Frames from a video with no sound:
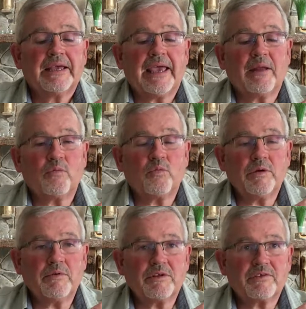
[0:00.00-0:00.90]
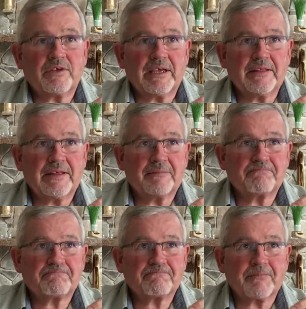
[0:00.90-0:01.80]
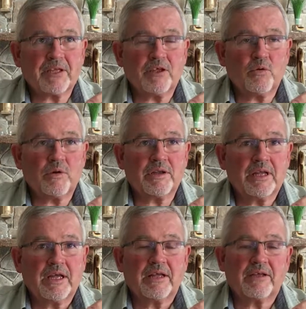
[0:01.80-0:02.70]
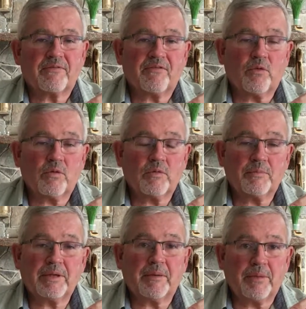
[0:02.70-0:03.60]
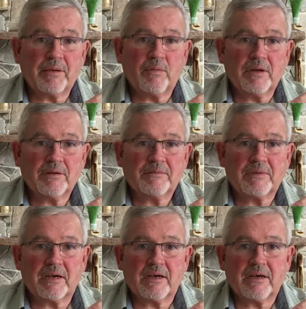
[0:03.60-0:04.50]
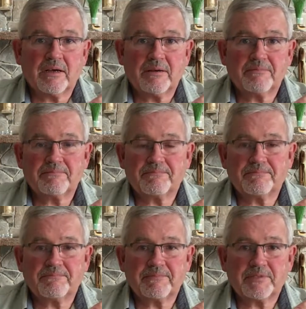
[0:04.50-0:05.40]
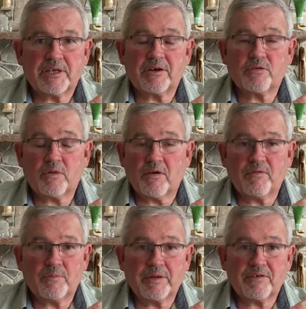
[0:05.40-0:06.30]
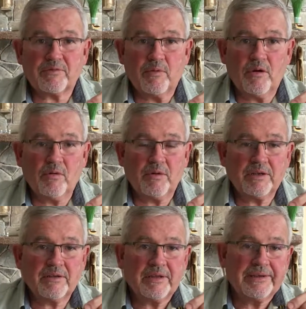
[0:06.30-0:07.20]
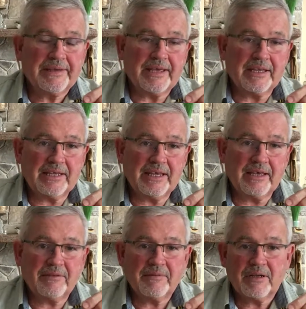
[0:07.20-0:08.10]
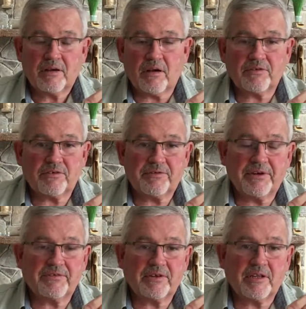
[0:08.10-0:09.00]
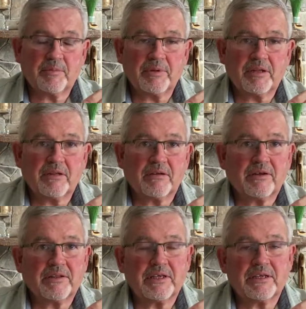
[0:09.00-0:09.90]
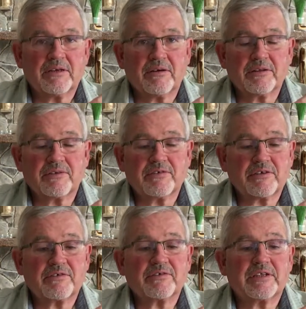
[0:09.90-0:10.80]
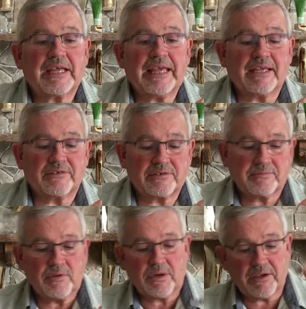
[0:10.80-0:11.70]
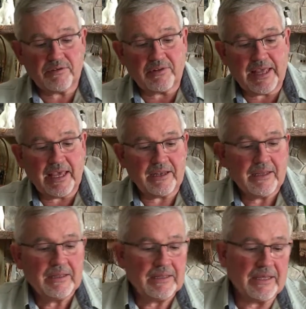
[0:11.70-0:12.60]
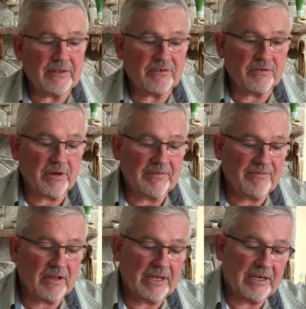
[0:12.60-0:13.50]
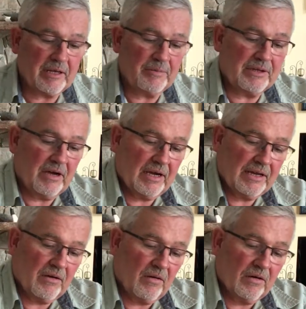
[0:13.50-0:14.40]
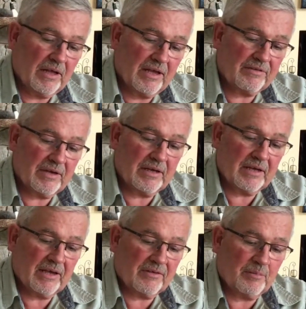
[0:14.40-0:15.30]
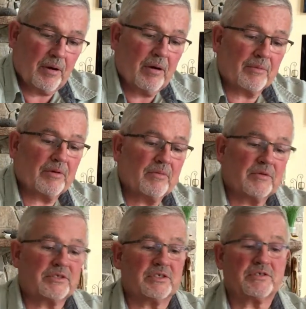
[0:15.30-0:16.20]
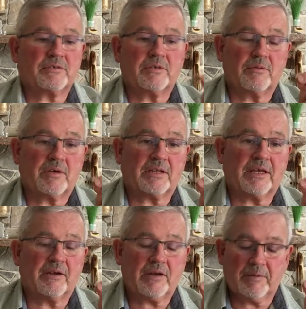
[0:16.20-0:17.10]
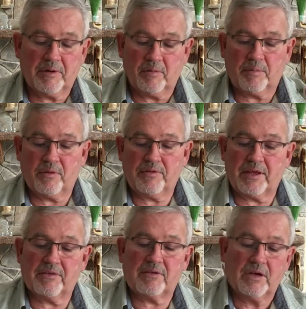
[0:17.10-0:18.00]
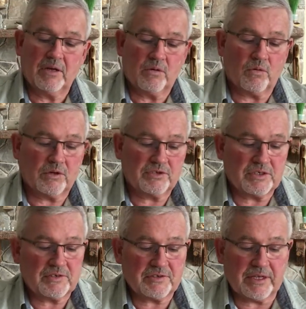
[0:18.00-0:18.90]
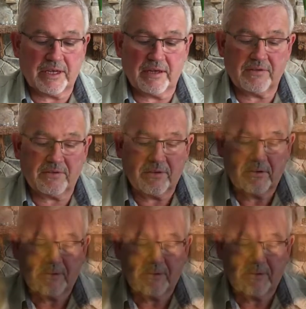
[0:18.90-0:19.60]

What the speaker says: And we would say that, you know what, 4 would be a big one, 10 or 12 would be a small one, and again, concentration in the middle on the 6s and 8s. Okay, so that is a great fly, and it can be tied all as a bomber, which is, you know, got the hair coming out both ends, or just as